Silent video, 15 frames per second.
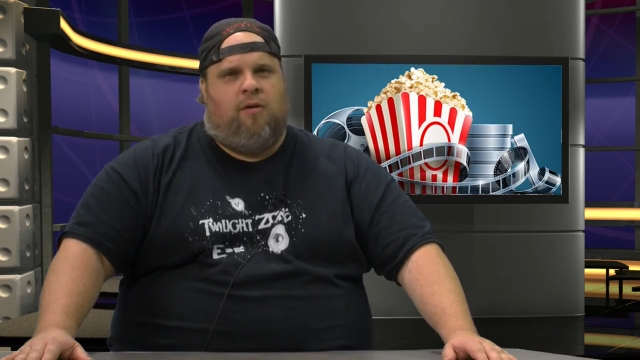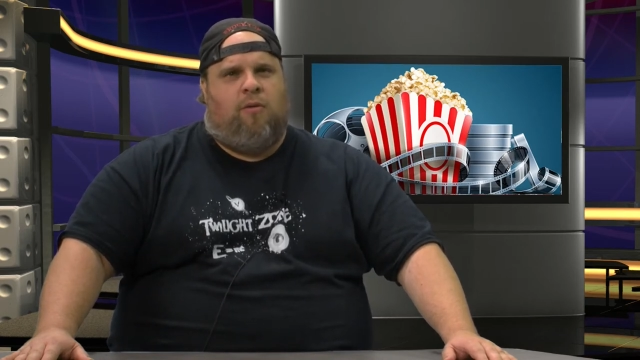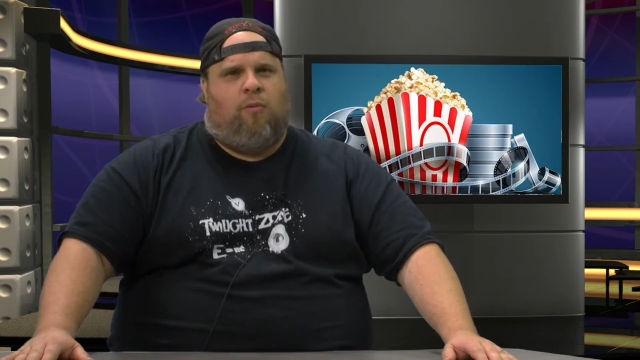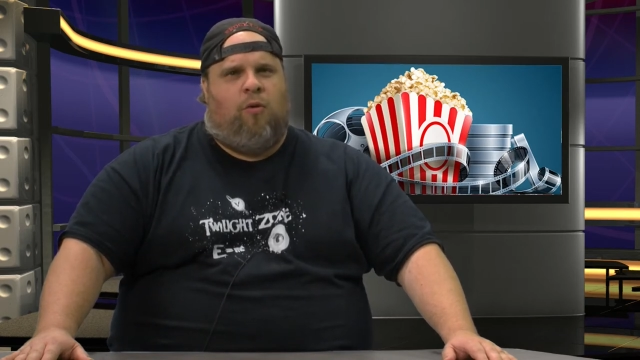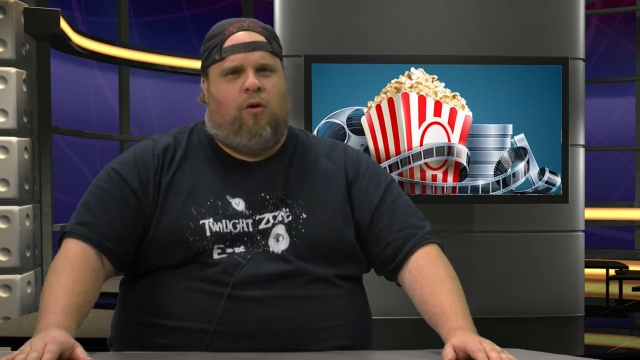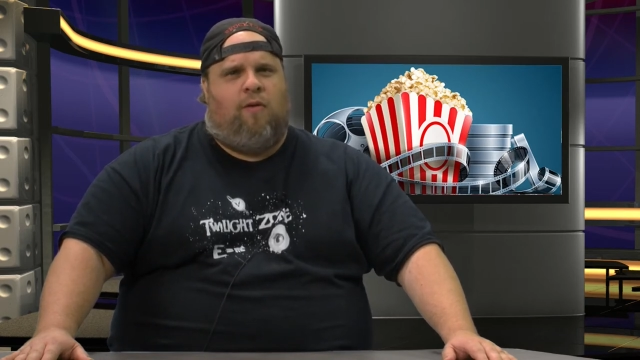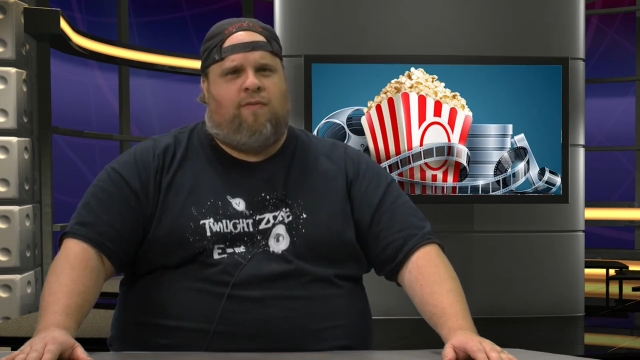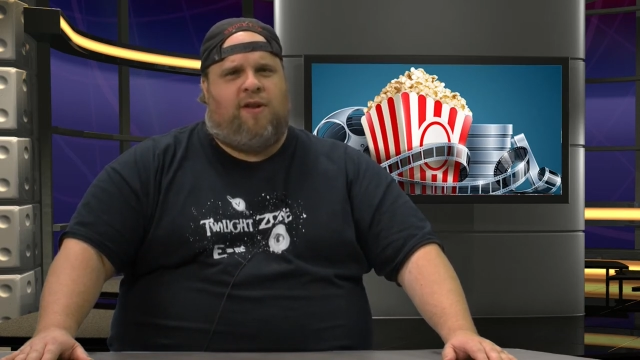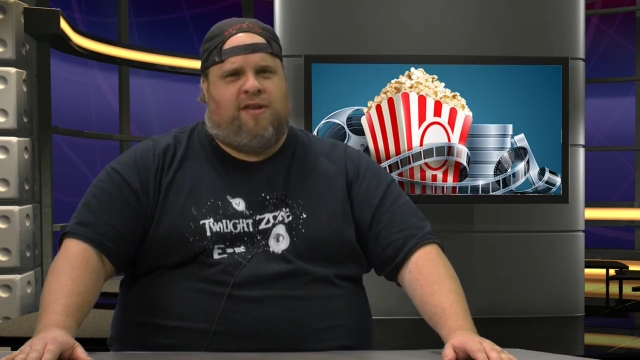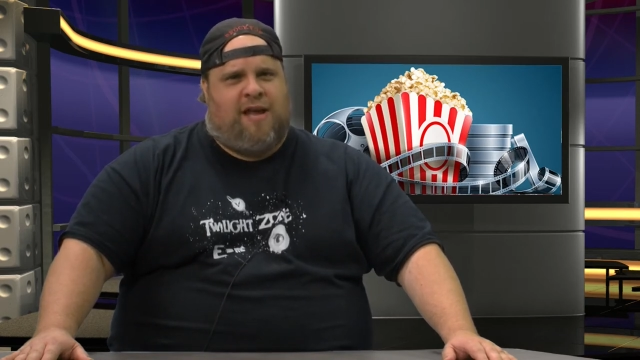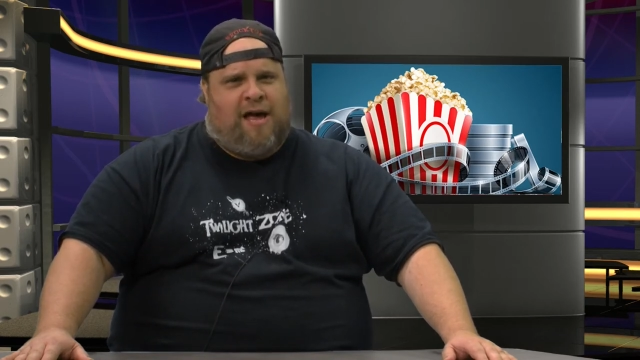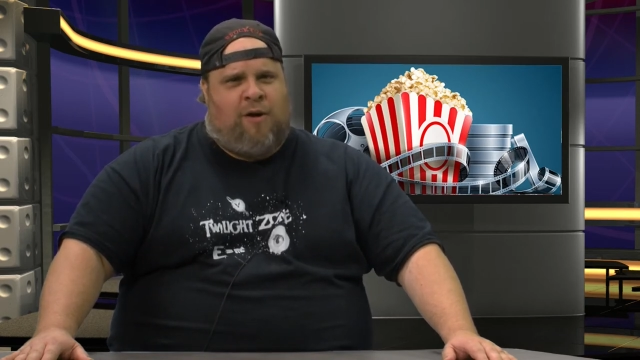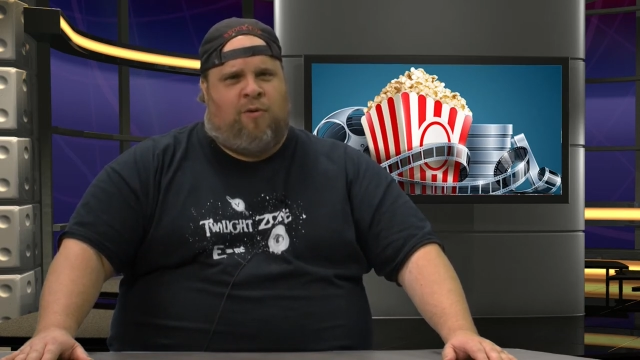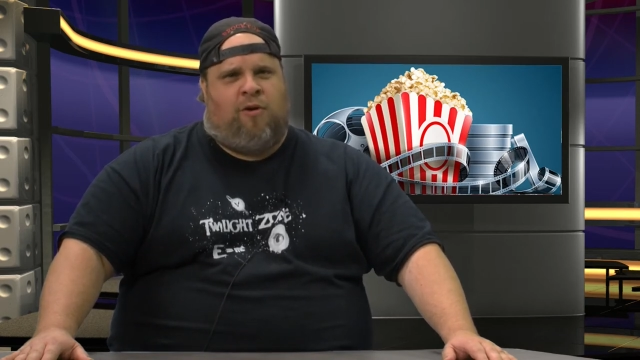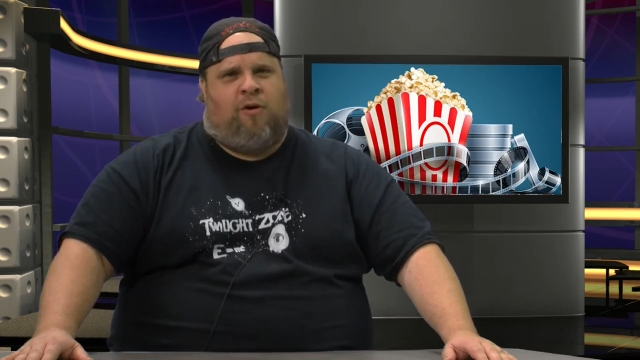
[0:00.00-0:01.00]
more of a
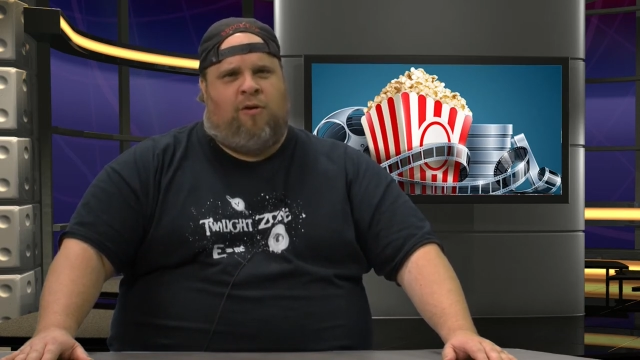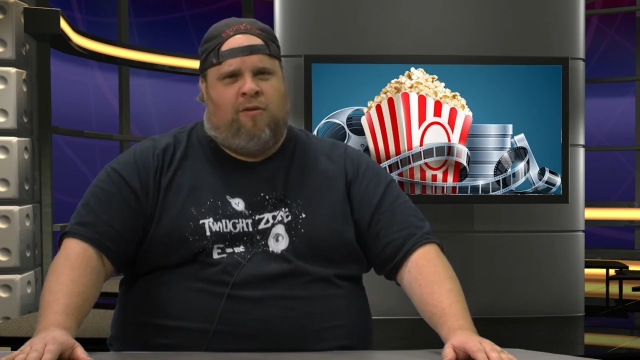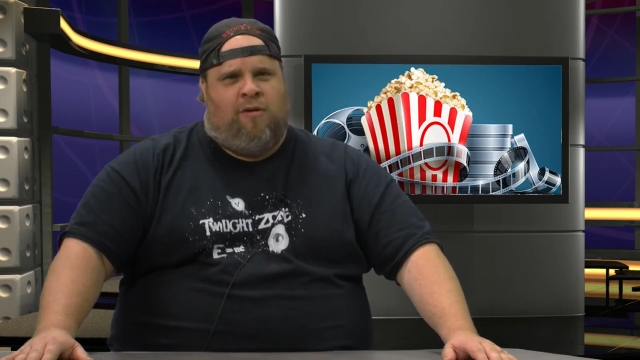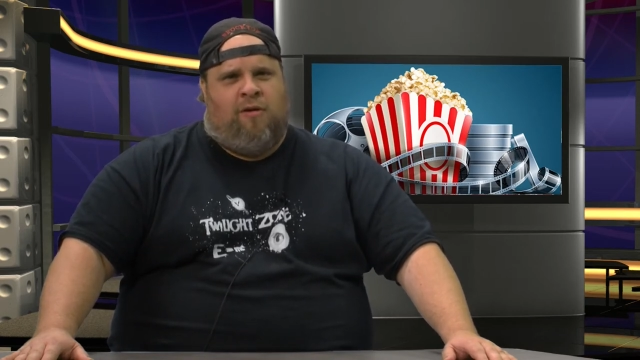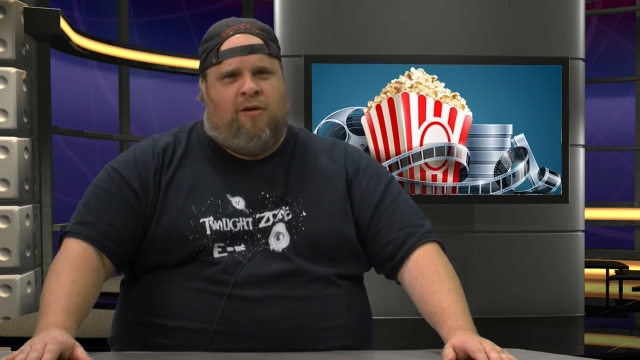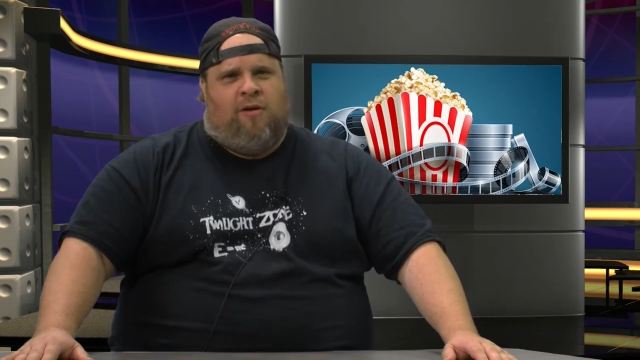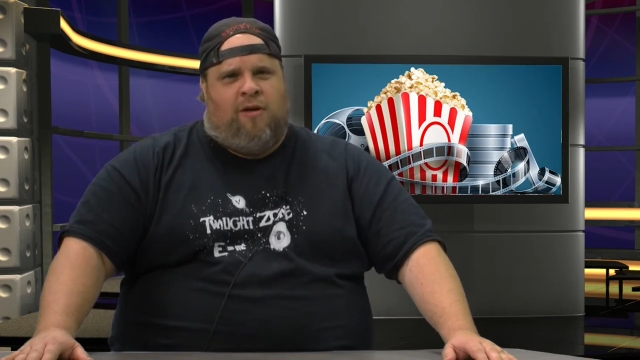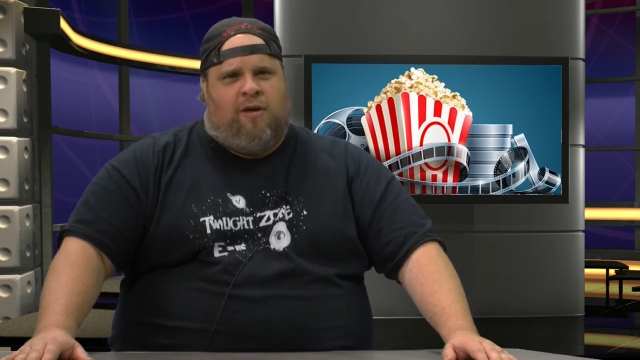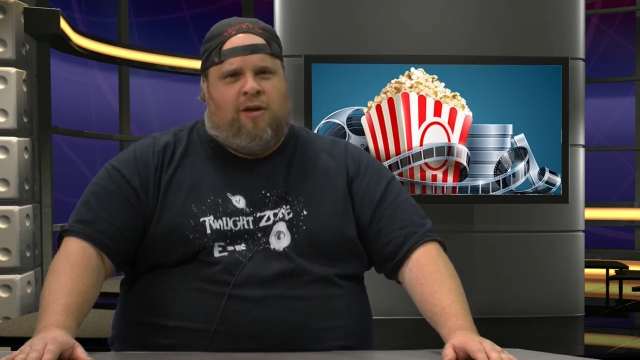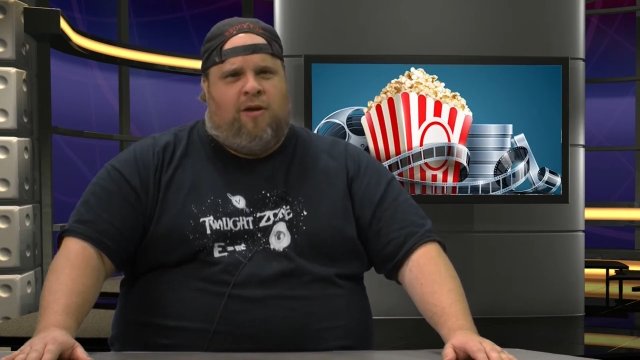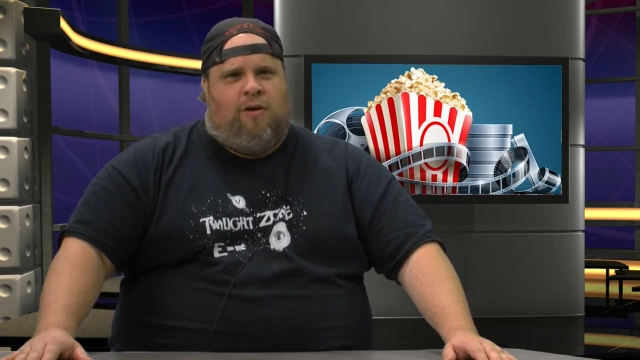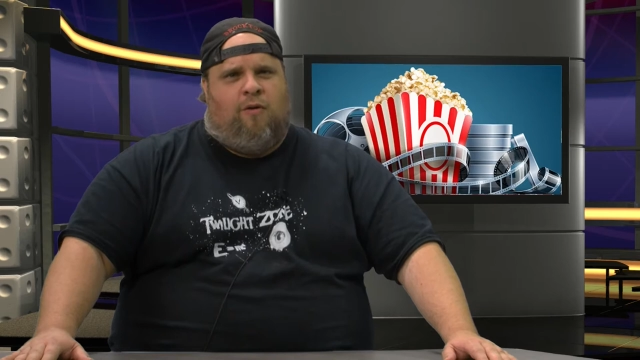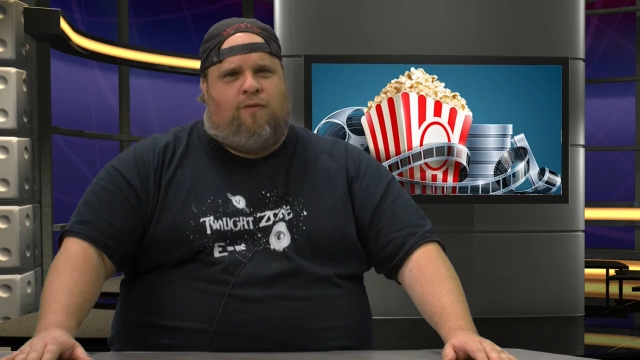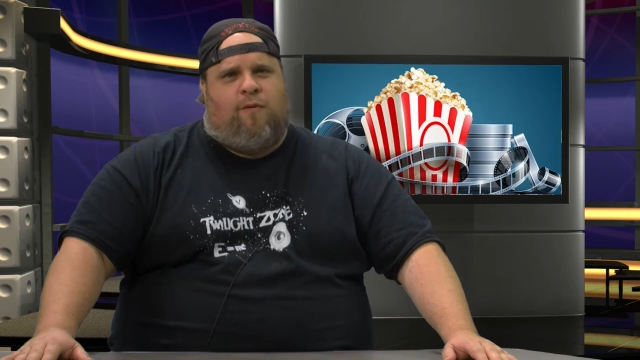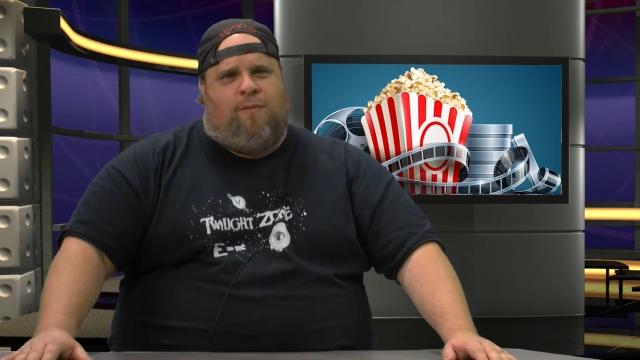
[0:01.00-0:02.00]
downer. You
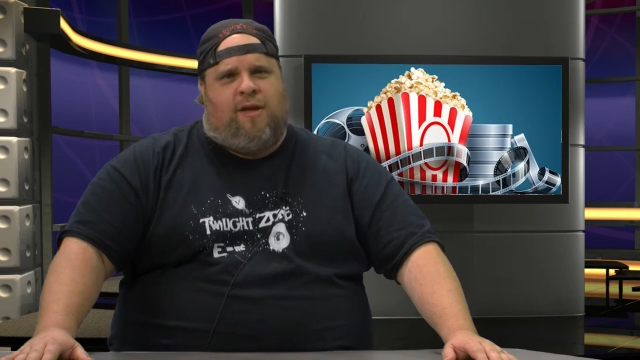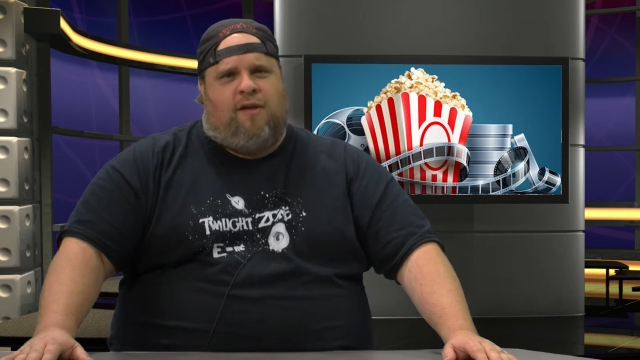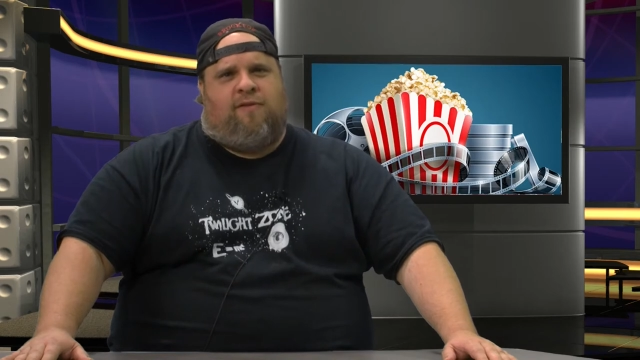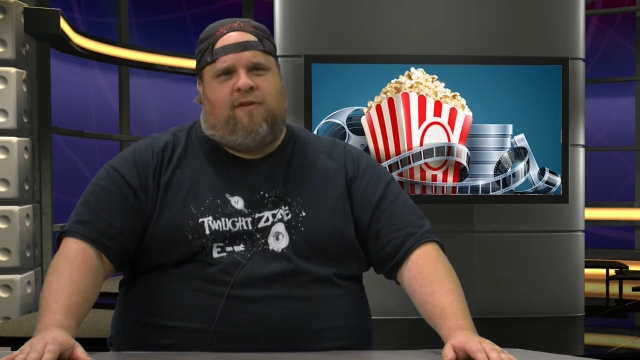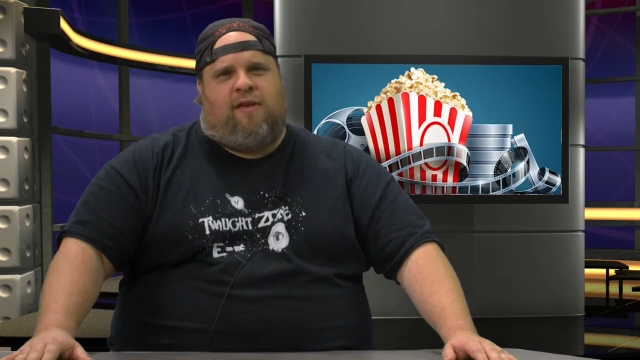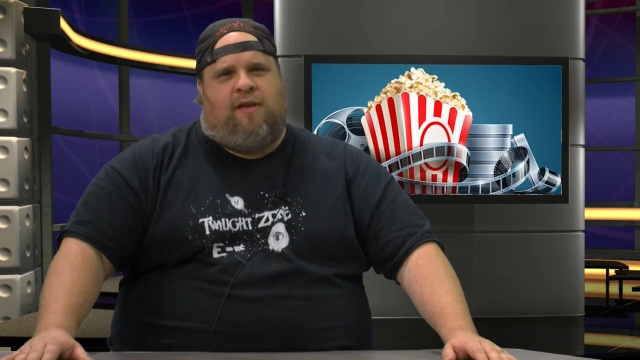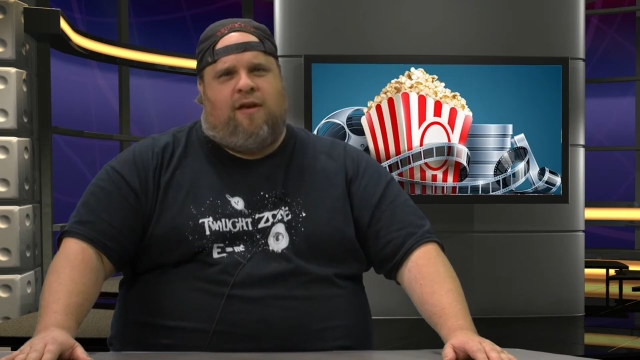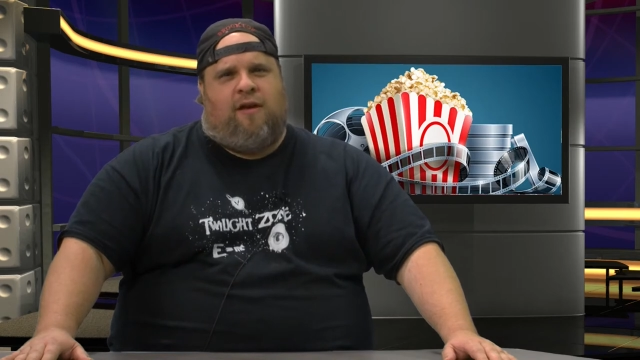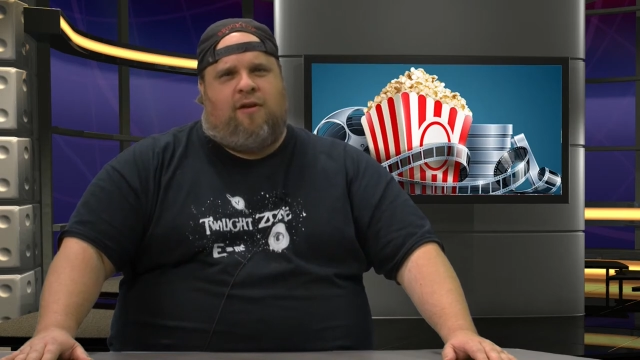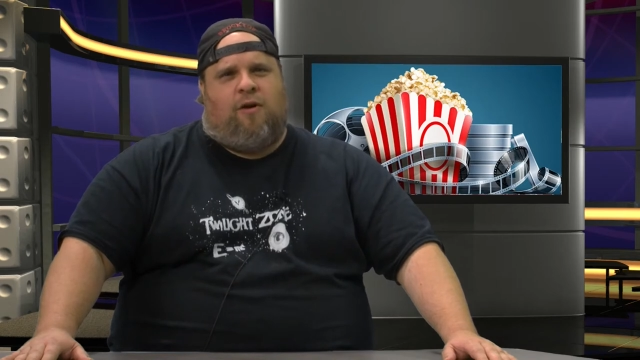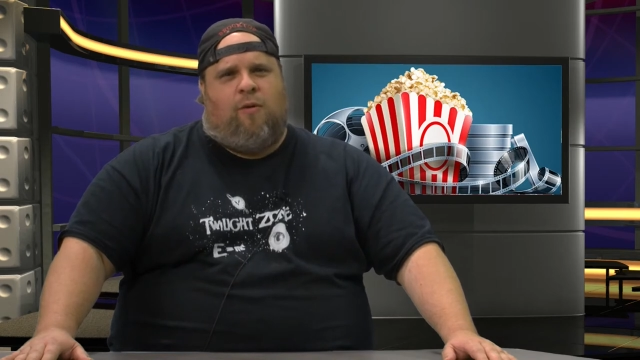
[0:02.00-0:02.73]
know, for me as a kid,